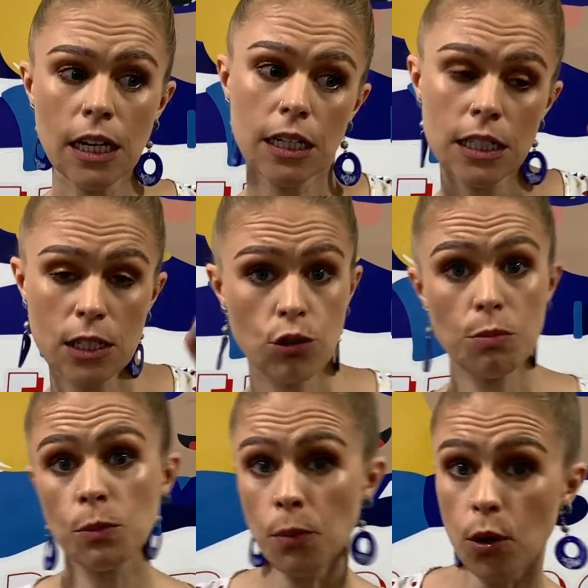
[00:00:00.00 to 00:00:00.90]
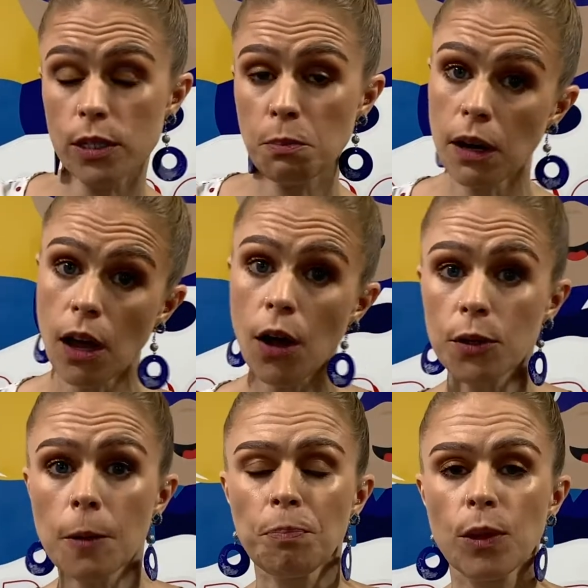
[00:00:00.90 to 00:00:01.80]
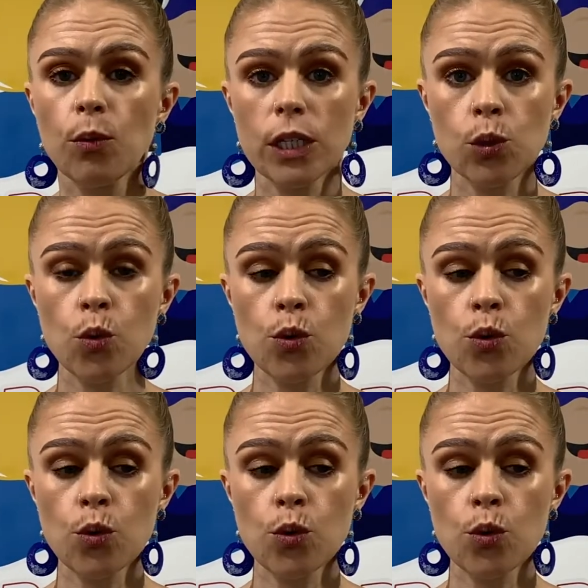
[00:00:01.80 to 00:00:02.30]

description box below, which will